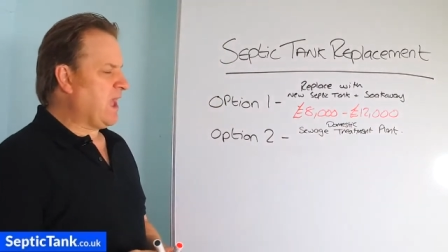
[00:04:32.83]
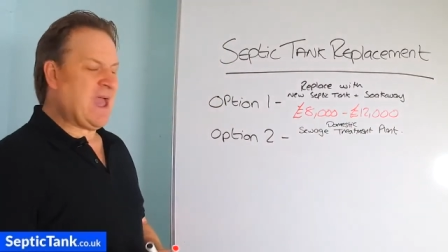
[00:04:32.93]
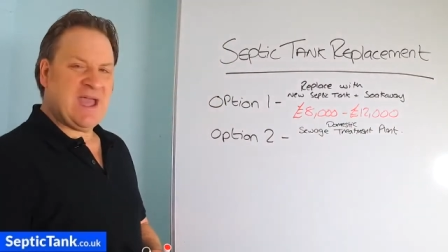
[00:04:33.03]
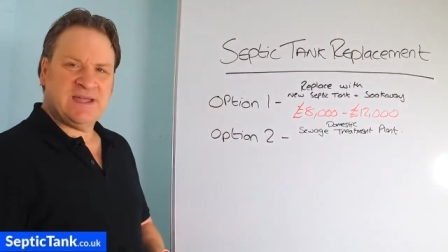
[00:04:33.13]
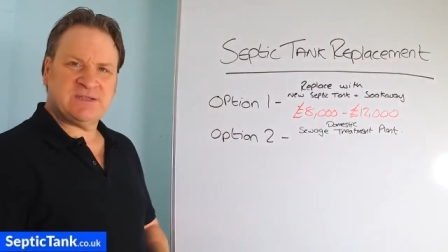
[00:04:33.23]

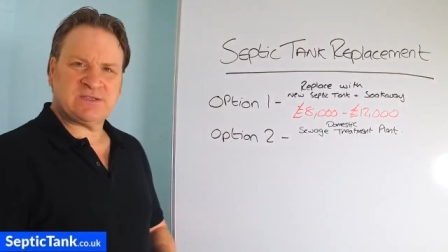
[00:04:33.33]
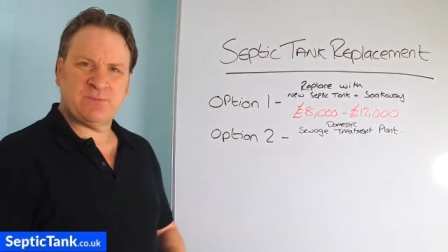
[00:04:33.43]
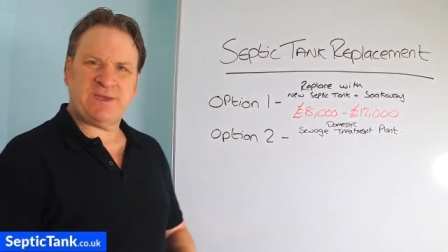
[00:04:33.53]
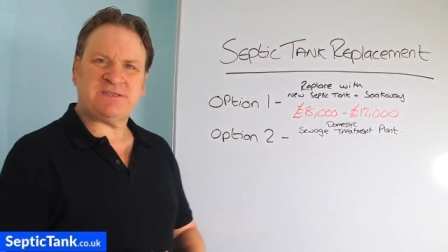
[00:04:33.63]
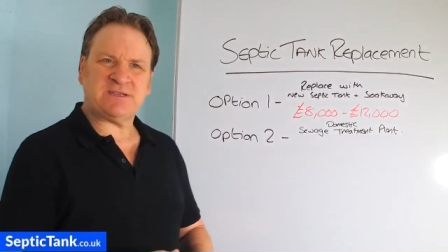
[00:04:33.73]
And so
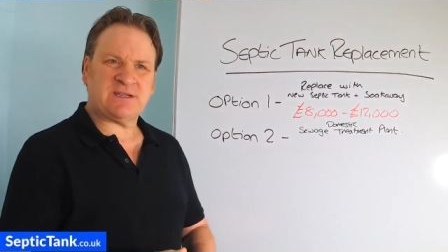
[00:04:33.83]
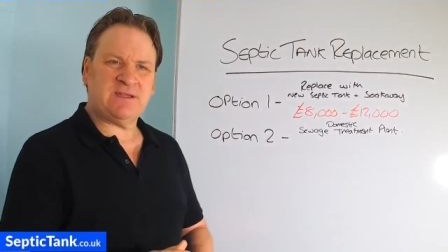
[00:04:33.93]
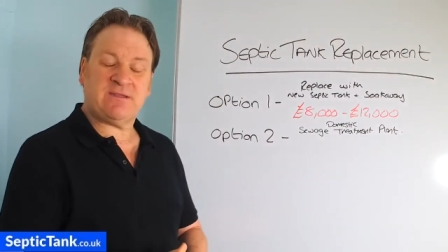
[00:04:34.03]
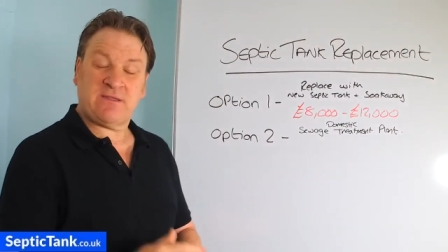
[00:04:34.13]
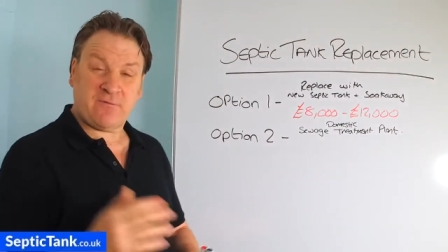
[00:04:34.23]
basically
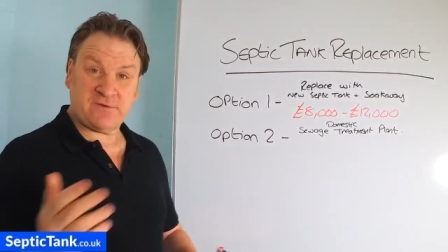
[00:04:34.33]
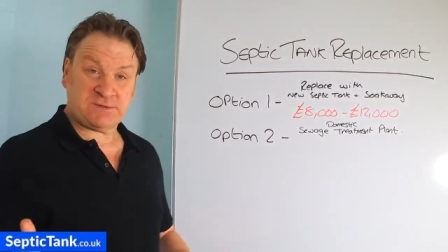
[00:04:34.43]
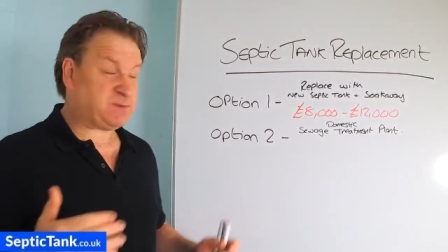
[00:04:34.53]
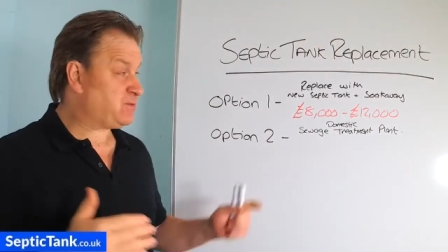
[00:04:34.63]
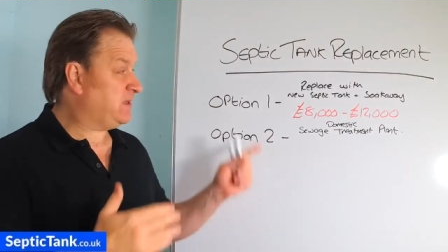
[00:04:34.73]
the difference
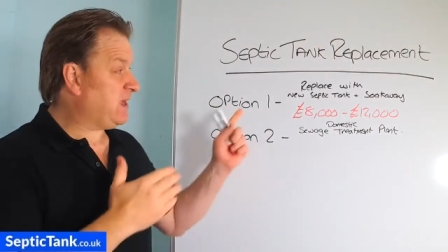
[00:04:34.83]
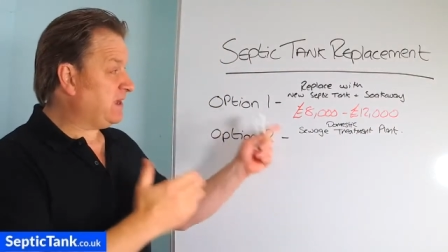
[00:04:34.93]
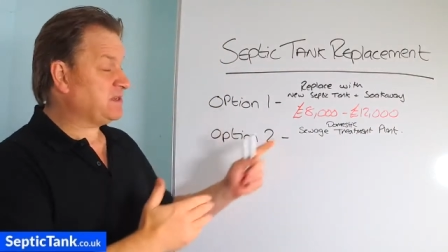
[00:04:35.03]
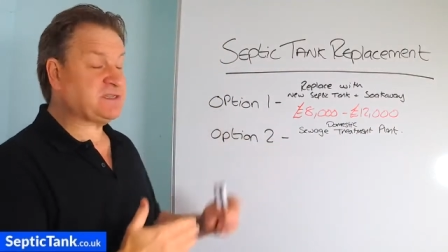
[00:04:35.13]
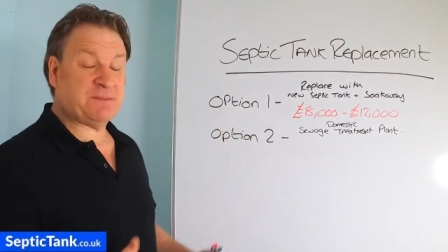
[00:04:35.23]
between that
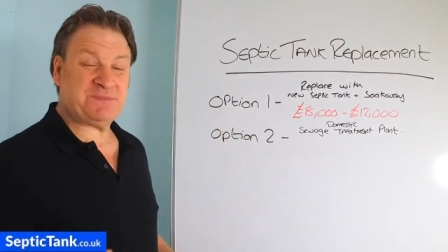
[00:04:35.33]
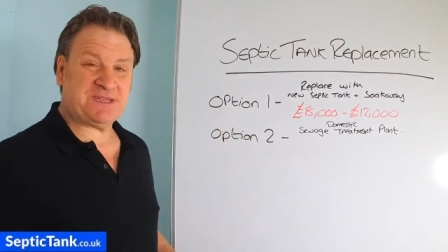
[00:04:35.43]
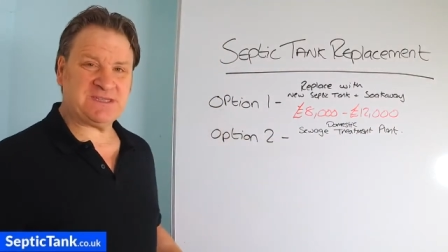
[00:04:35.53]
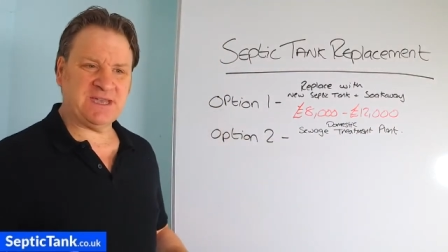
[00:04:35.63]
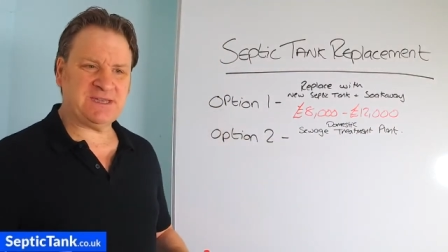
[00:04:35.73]
and a
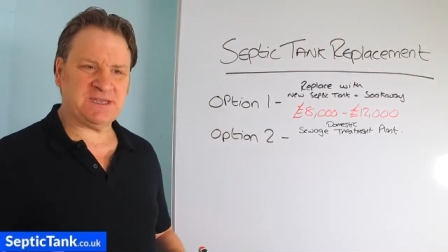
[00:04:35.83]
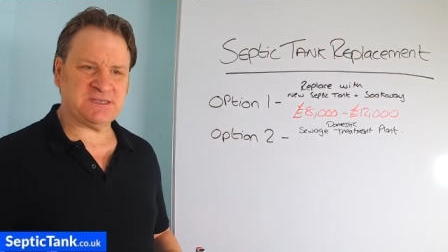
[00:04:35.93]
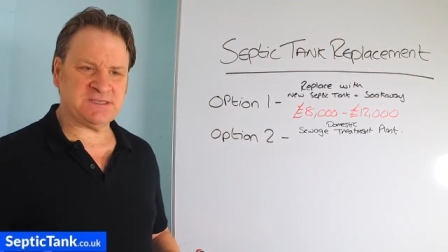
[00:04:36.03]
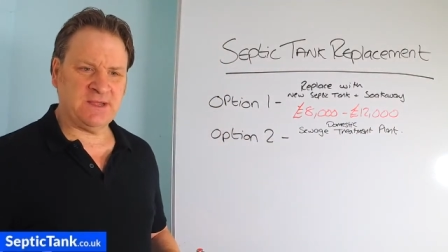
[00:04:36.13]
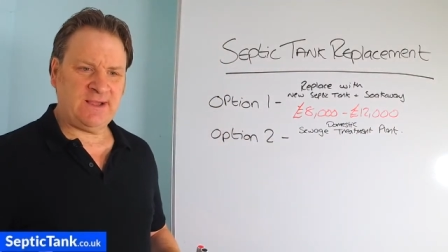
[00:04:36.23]
septic tank
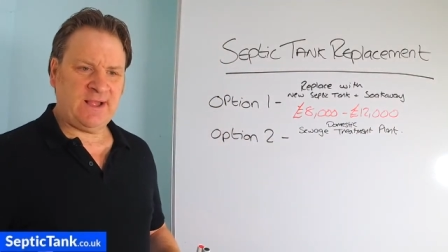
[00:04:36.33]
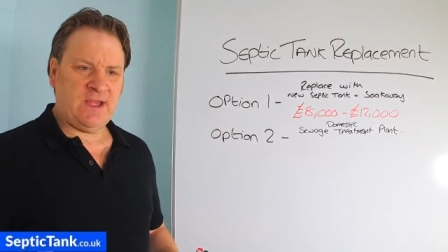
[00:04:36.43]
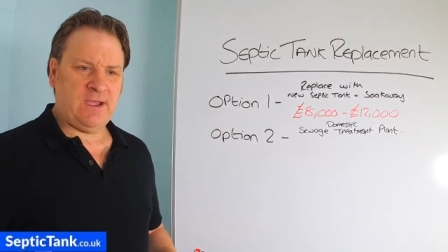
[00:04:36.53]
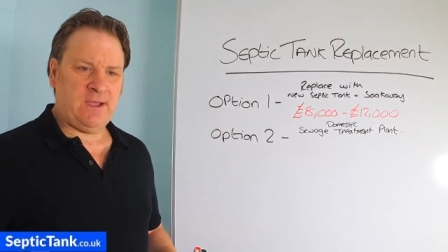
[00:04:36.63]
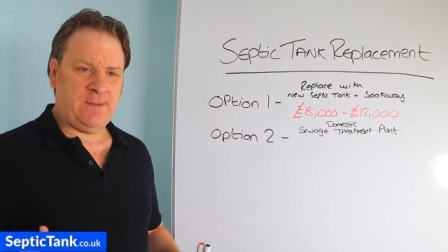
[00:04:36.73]
is
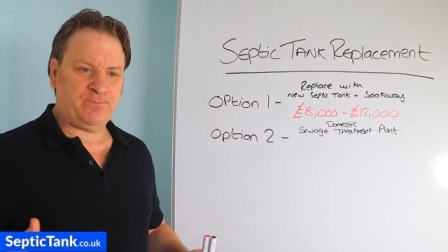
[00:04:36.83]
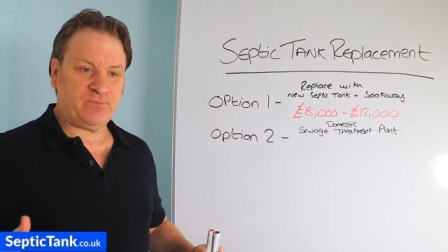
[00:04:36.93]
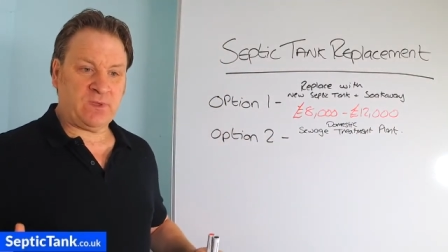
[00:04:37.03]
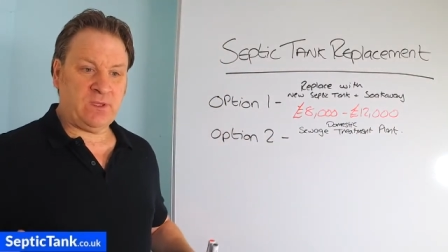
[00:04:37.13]
um,